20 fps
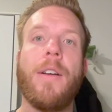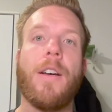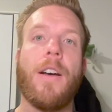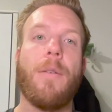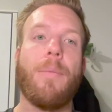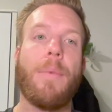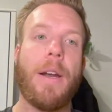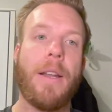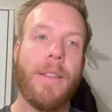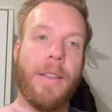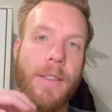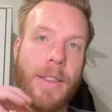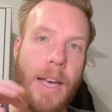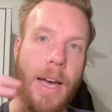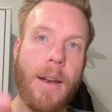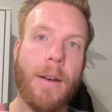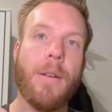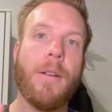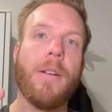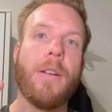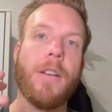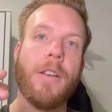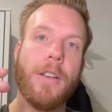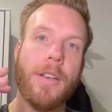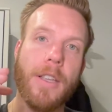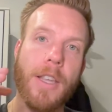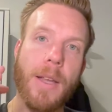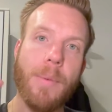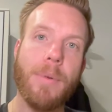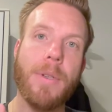And I think that
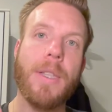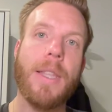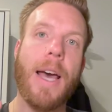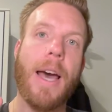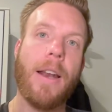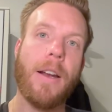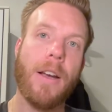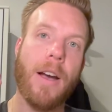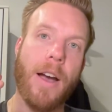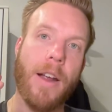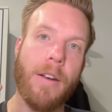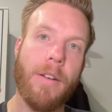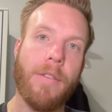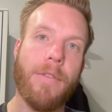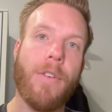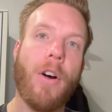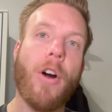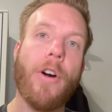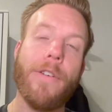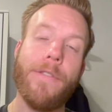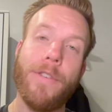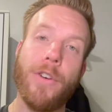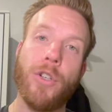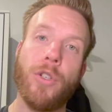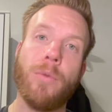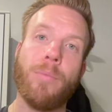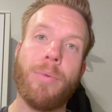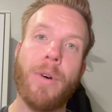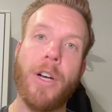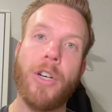keeps that kind of
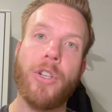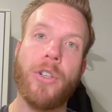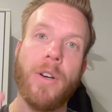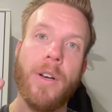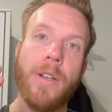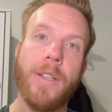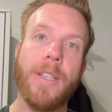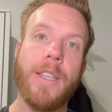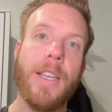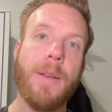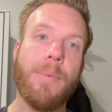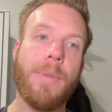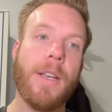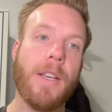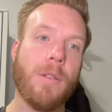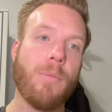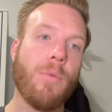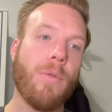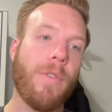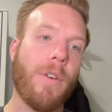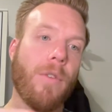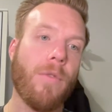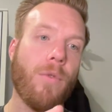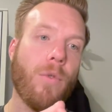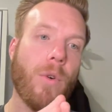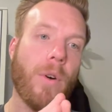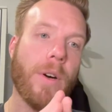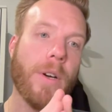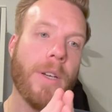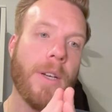artificial pressure on to keep things moving
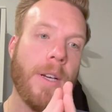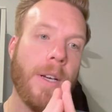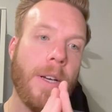forward.